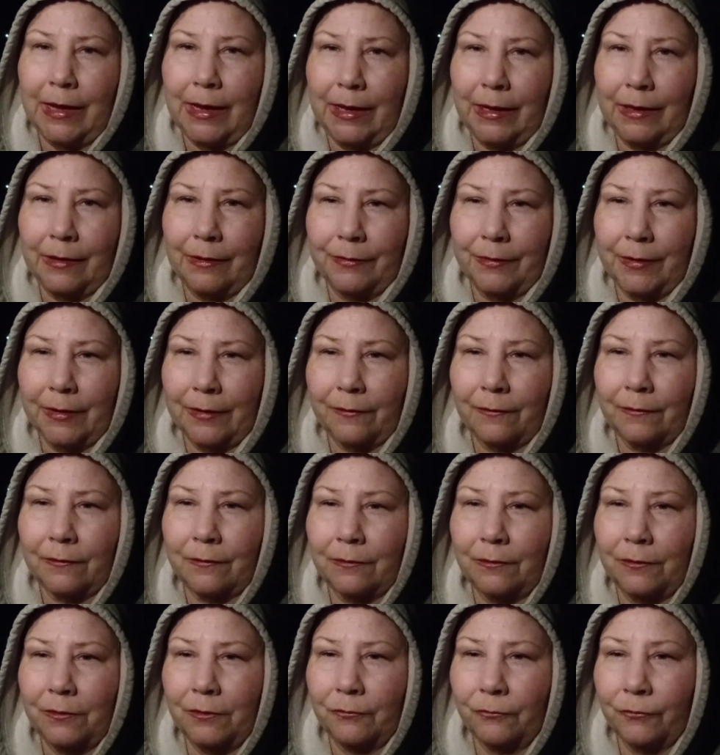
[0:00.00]
And
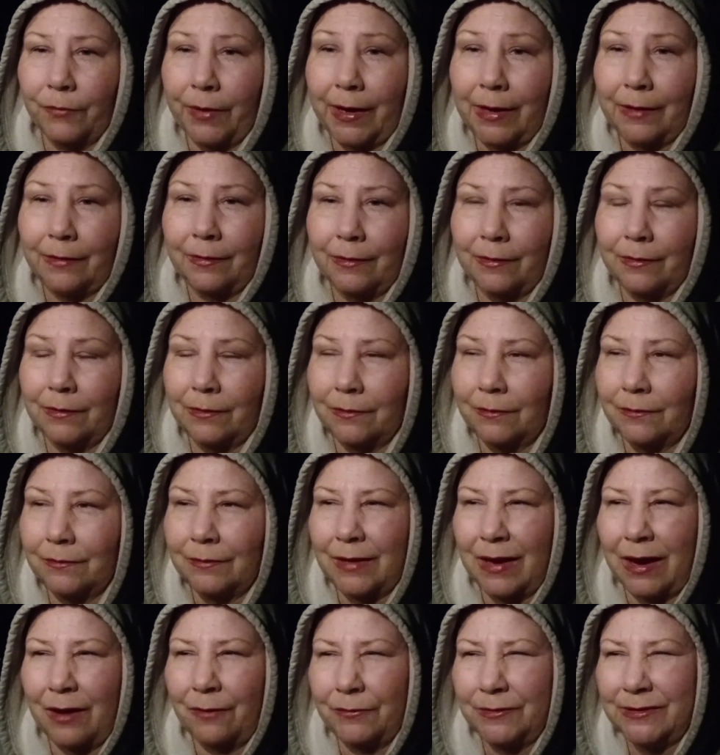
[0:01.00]
that's the rate,
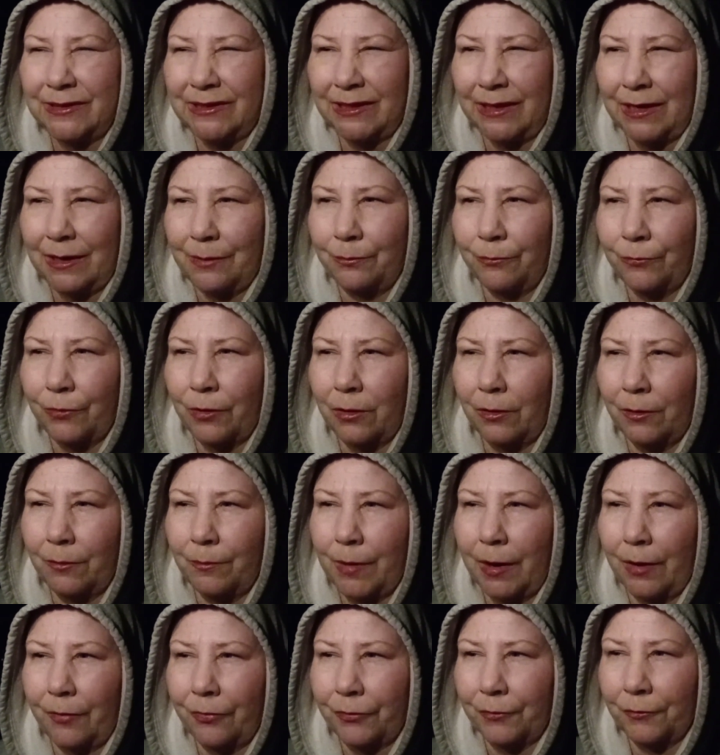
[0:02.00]
I would say probably
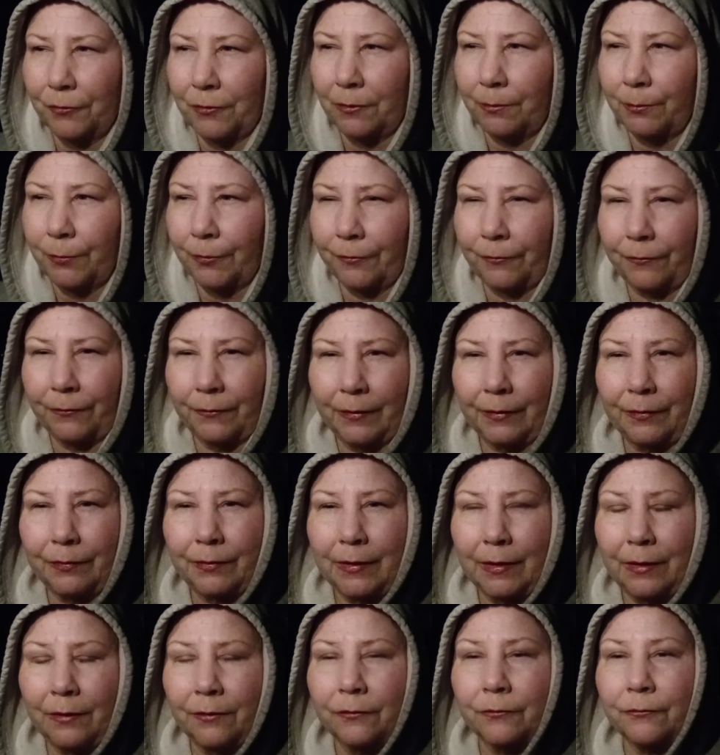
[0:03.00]
about 30%
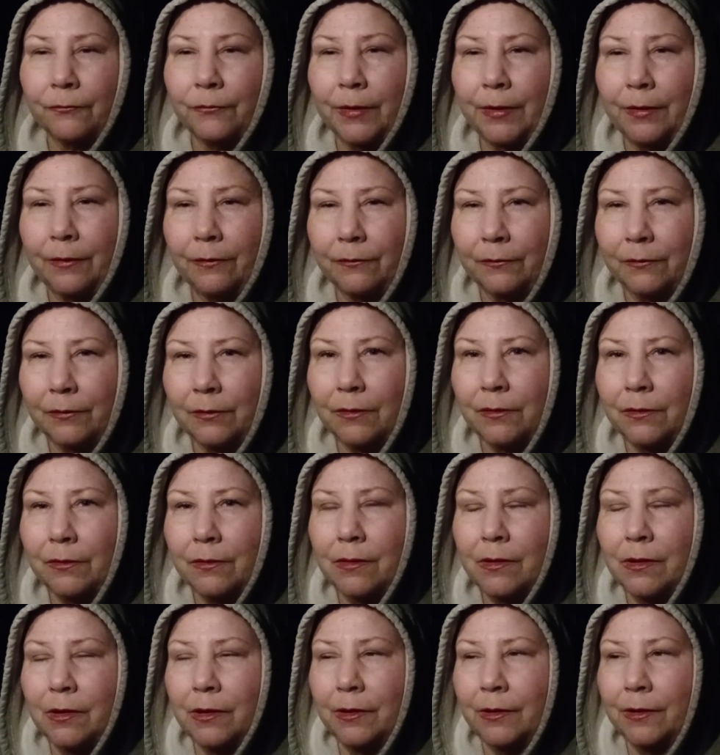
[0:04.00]
that it's raised
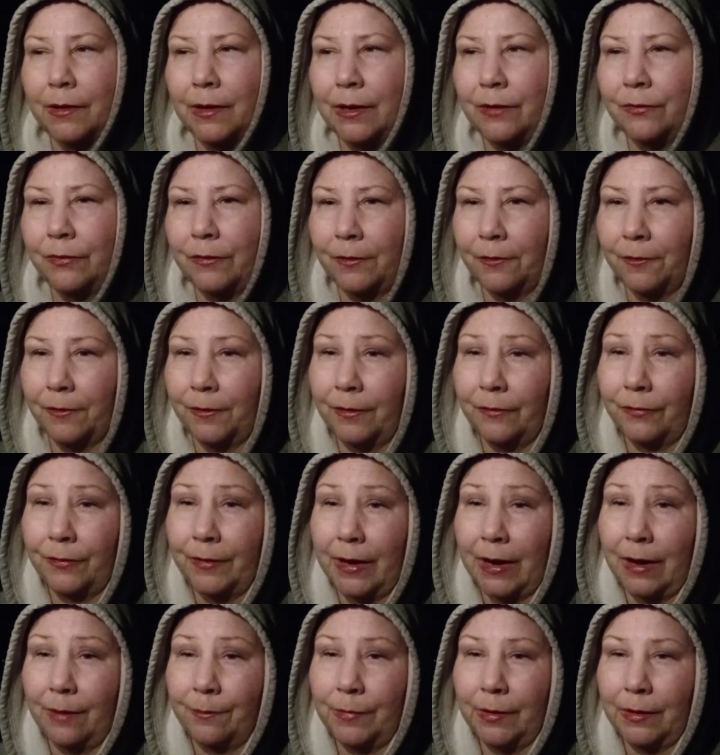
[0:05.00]
uh, in the area
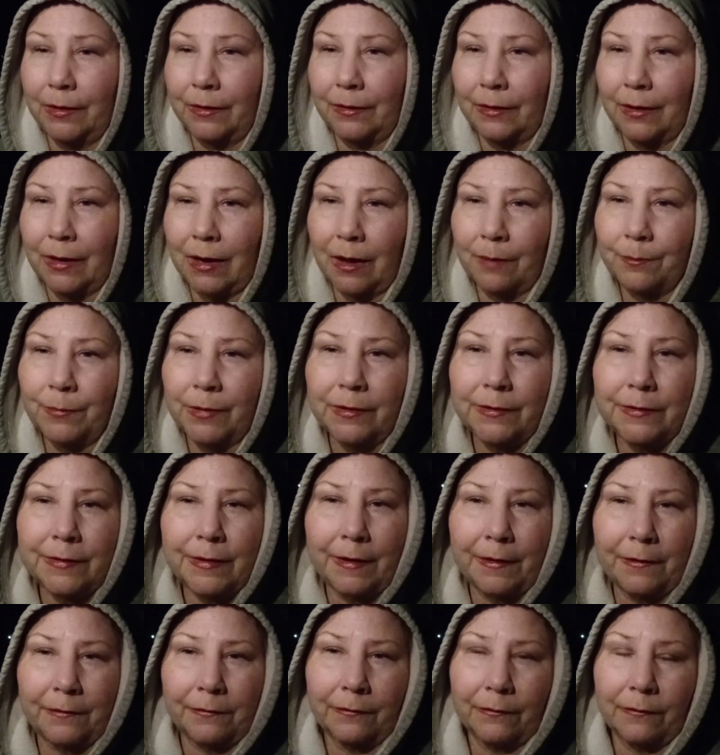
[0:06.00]
that I'm in. And I'm in
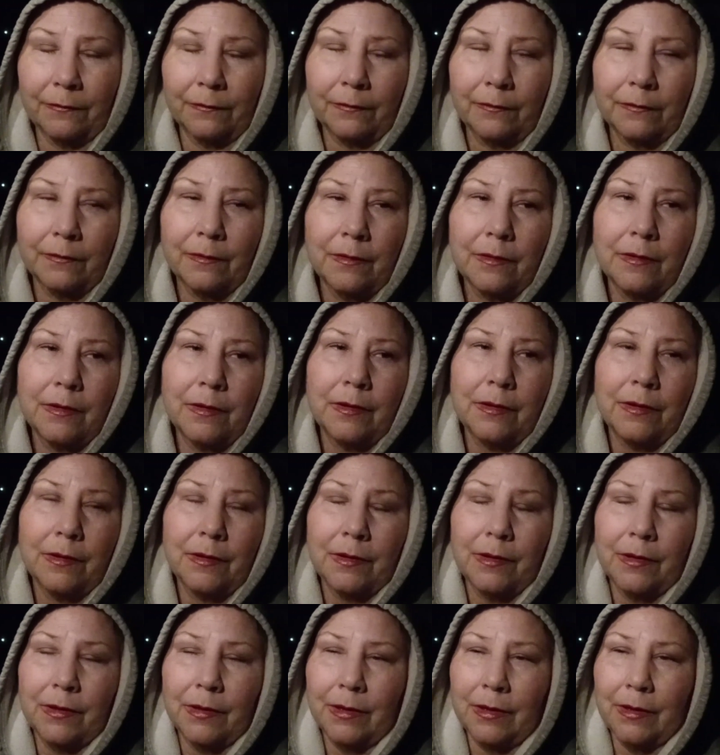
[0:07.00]
Texas.
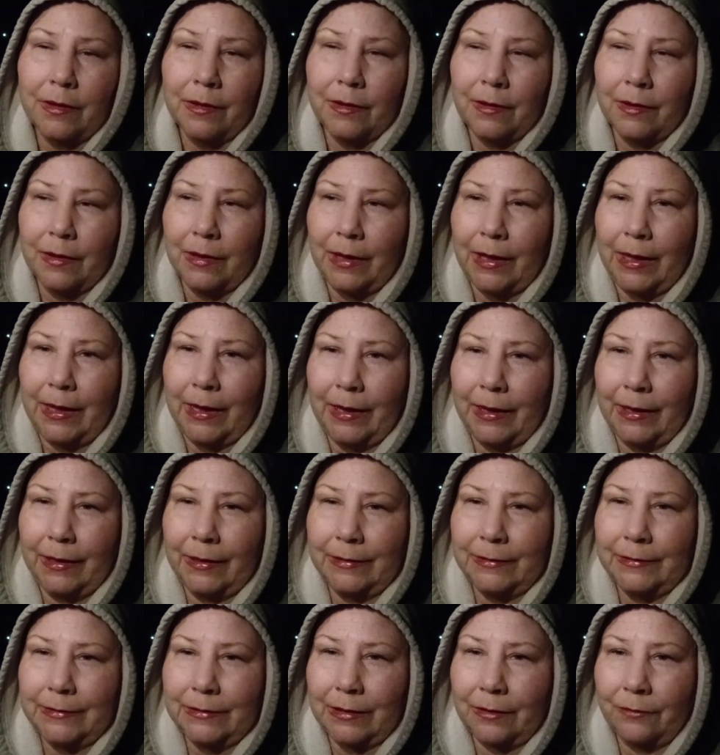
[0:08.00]

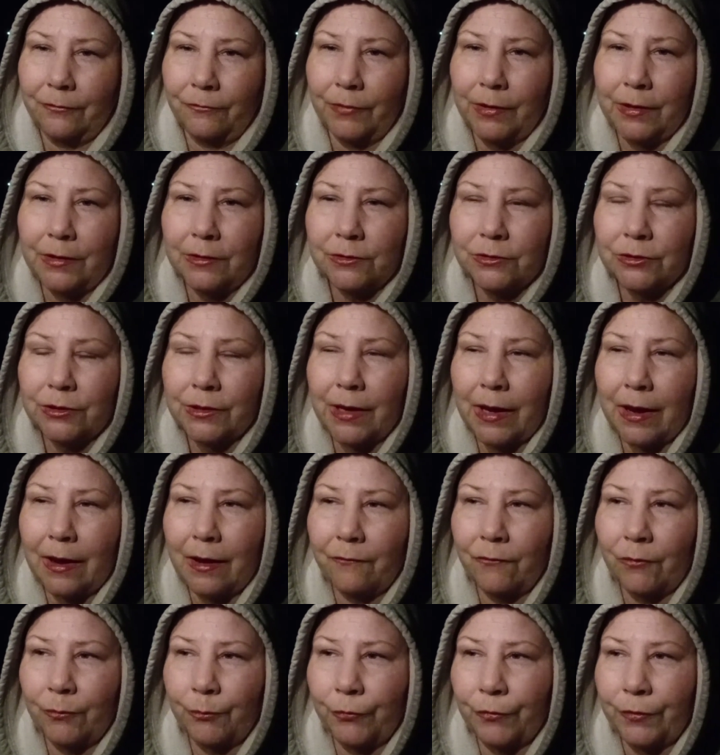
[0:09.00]
And uh, we usually
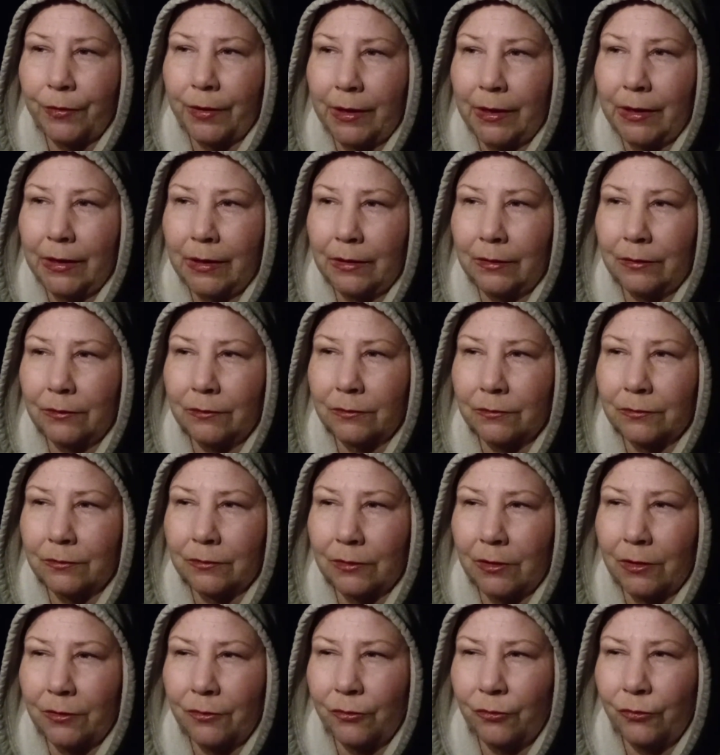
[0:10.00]
have a pretty
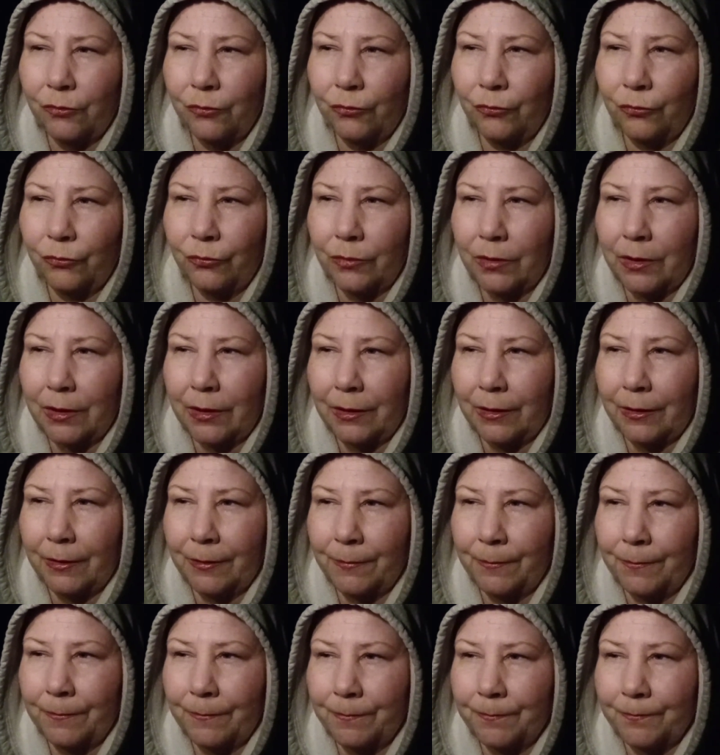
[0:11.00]
low
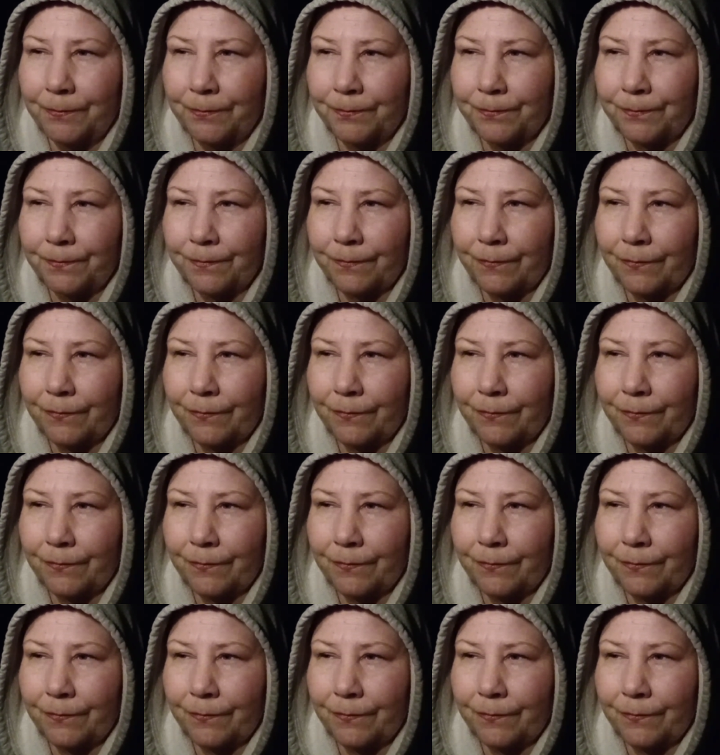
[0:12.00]
um,